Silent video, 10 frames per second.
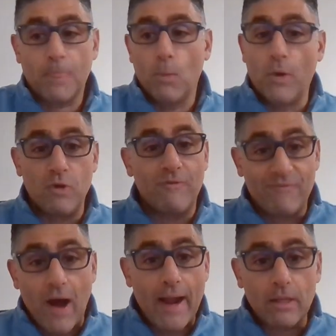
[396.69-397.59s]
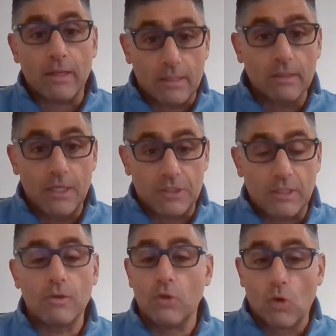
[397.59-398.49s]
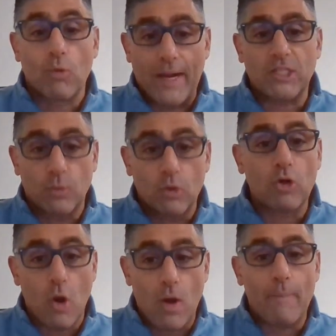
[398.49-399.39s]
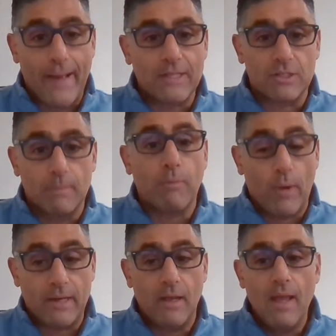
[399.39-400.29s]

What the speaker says: When you file a collision, your rates will go up at some point.